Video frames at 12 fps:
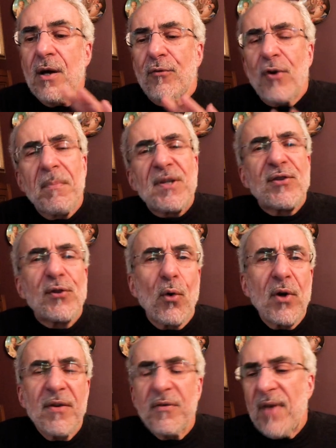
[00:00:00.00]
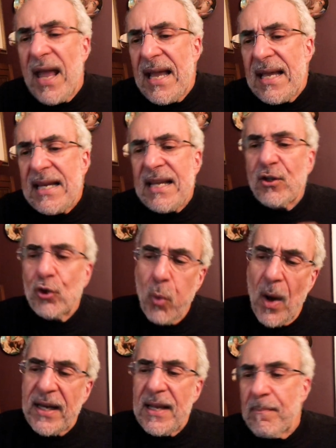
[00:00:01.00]
from a sort of
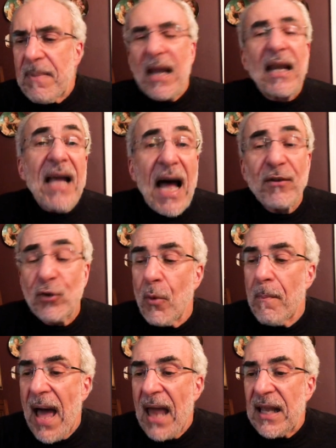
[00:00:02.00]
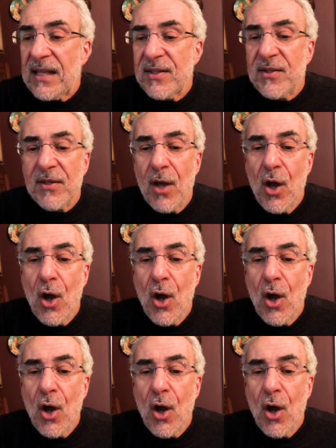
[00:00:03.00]
80-20 bel canto balance